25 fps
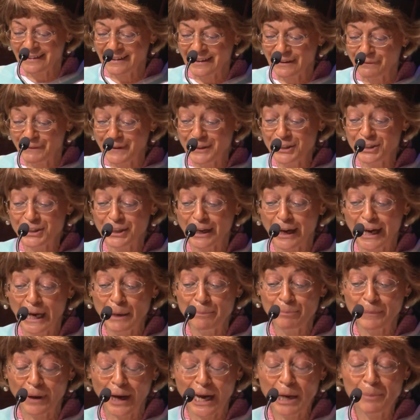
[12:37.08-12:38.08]
This time
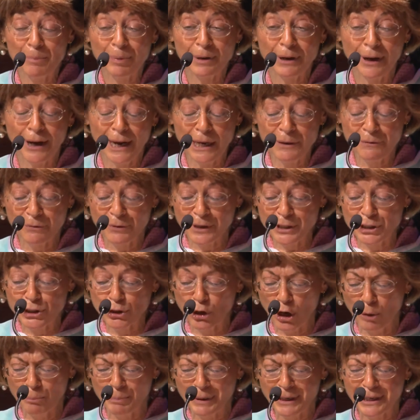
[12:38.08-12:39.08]
I applied for a
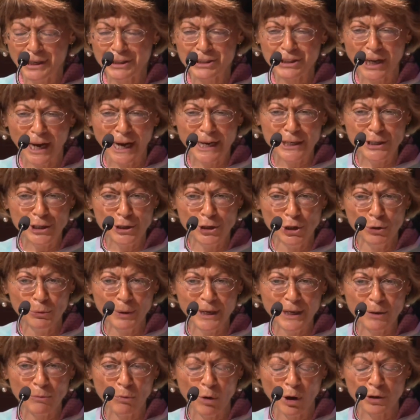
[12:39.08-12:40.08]
job because I knew
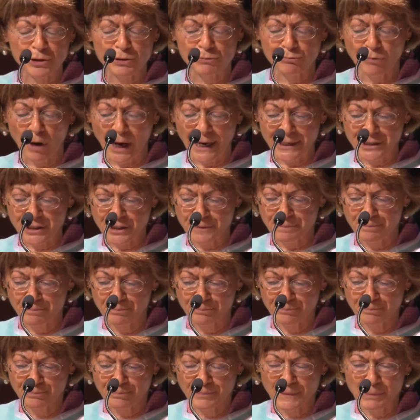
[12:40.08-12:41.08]
it was right,
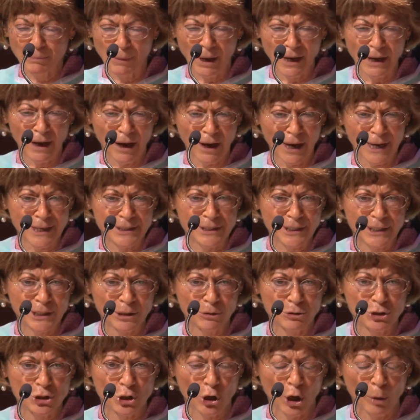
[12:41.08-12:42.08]
my ideal
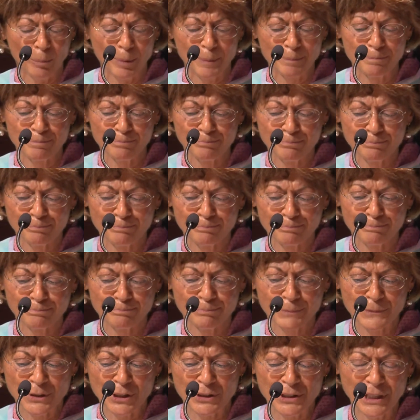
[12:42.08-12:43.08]
job,
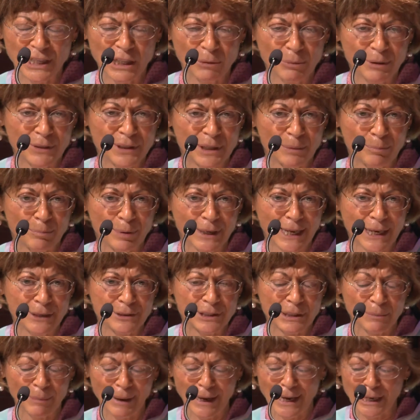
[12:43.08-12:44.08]
to deal with complaints
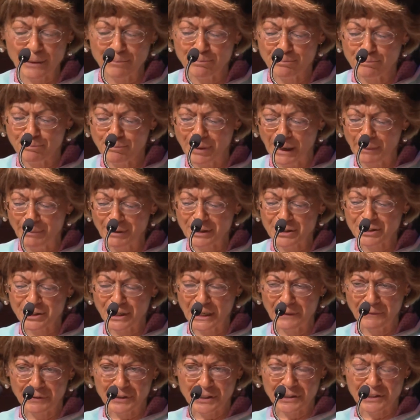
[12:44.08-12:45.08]
about public
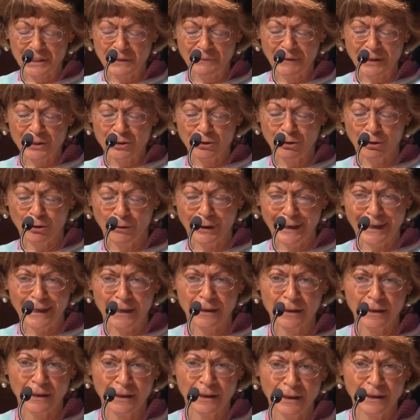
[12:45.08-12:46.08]
services in Victoria,
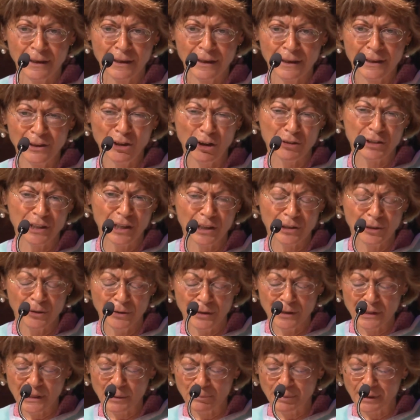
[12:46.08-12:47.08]
not
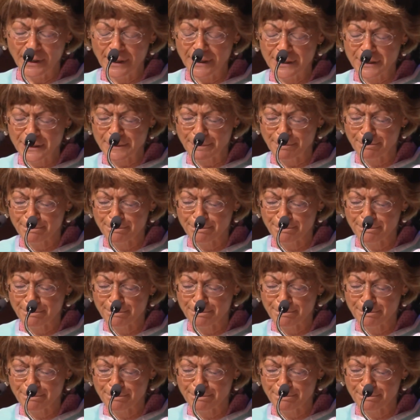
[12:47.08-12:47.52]
including the police.